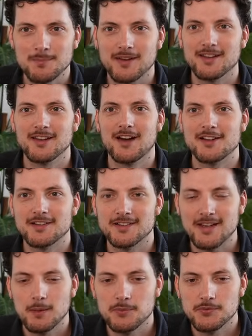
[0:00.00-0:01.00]
but it
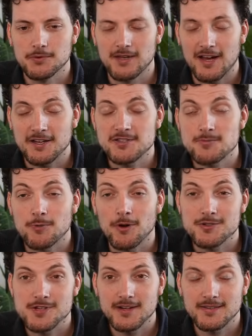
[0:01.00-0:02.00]
helps large
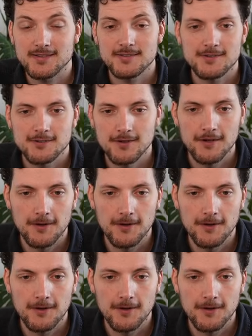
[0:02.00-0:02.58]
projects to